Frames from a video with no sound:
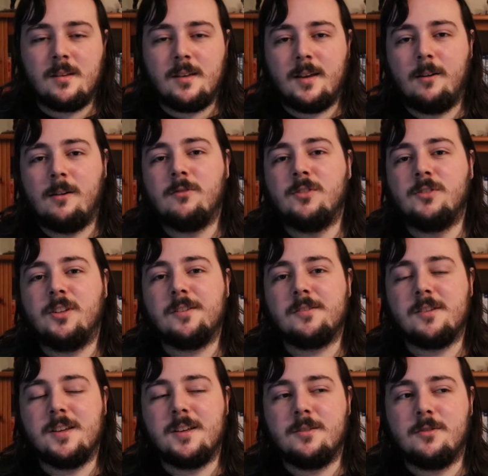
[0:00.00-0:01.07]
However, it does
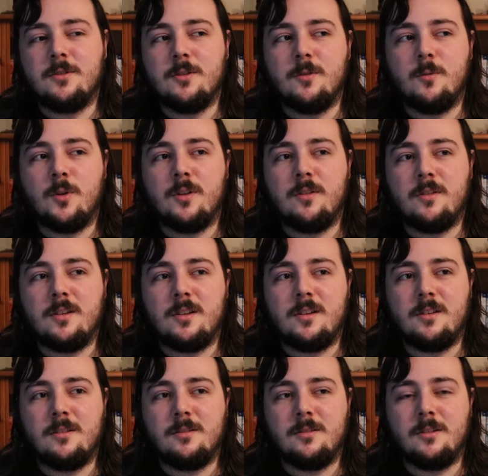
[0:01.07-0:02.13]
lead to one of
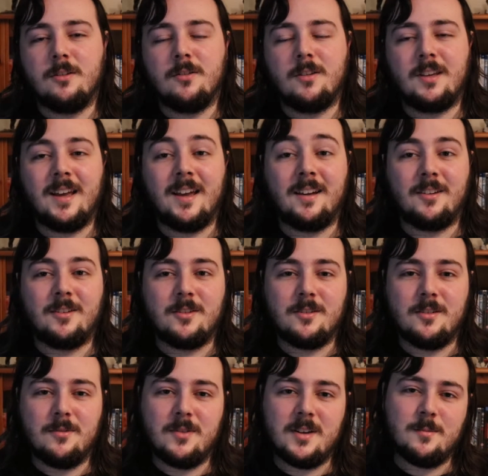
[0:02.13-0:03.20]
the, you know, the gags,
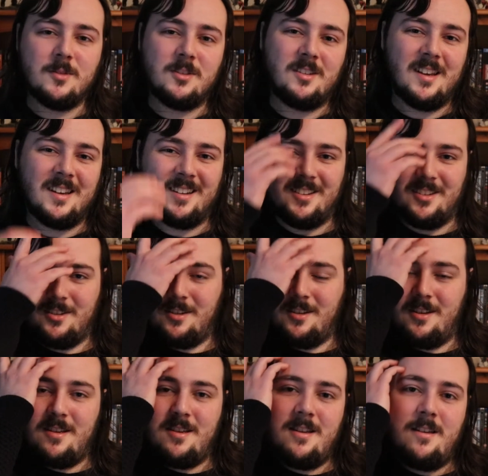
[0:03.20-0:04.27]
the famous gags,
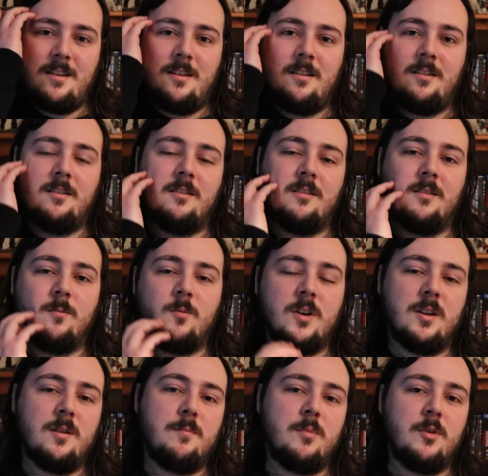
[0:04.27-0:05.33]

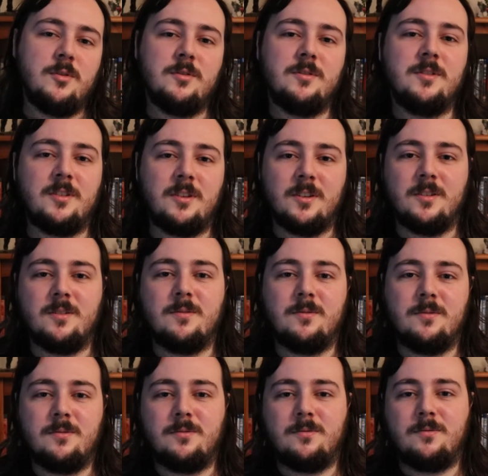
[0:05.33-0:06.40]
where Bond is kind of,
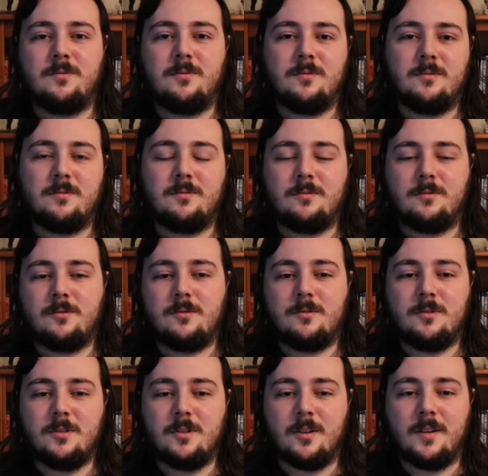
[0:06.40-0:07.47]

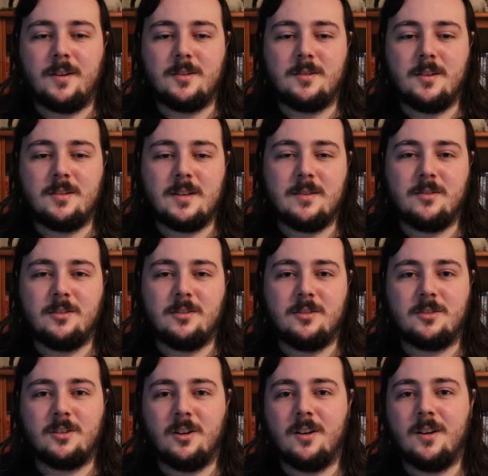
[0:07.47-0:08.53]
you know, he's given a
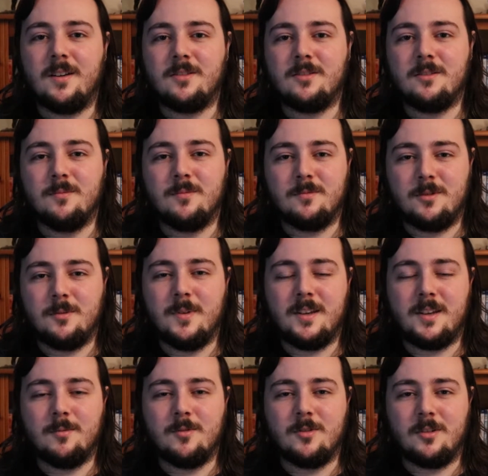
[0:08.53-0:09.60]
disguise to make
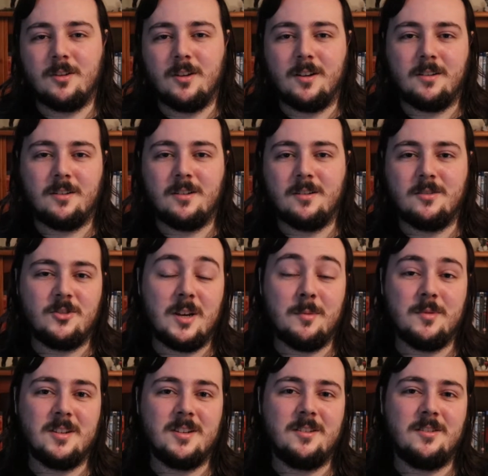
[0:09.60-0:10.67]
him look like
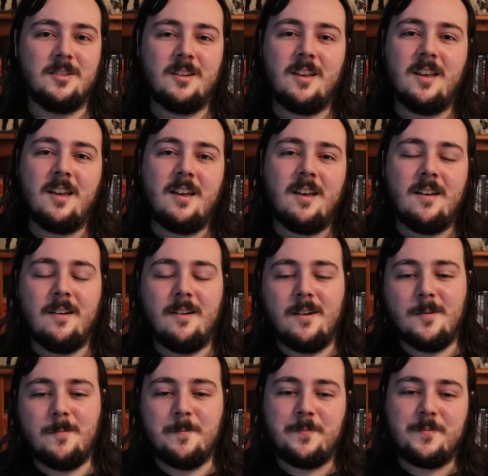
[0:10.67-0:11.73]
Japanese,
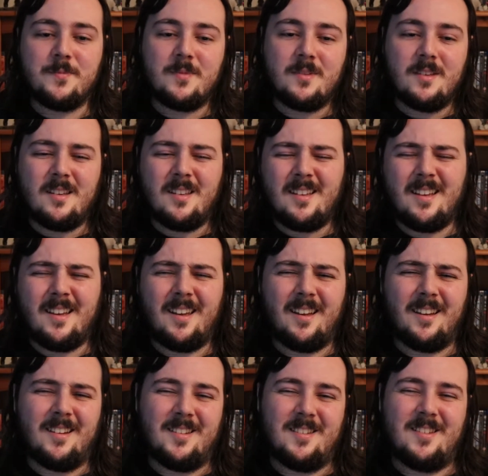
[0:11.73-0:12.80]

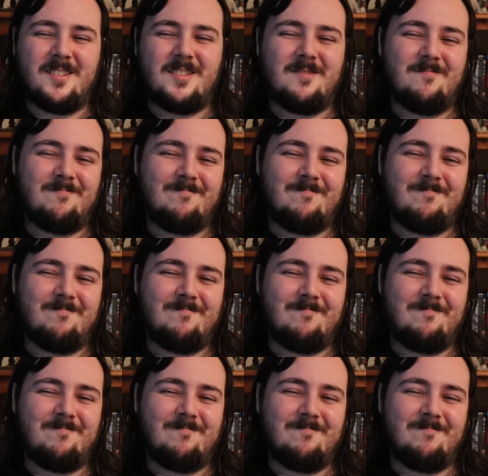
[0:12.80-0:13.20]
and it's